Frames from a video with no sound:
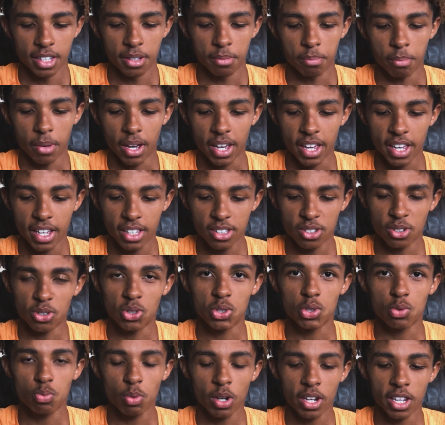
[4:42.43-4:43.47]
my hands are
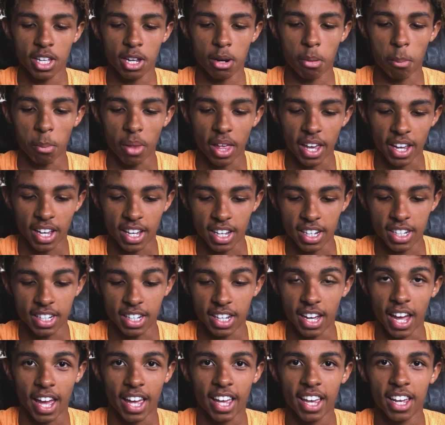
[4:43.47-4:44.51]
sweaty, and I'm like,
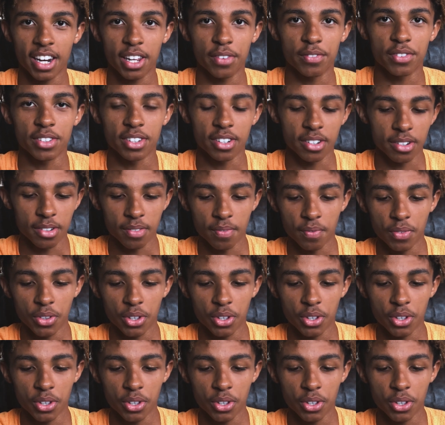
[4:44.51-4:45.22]
I can't even,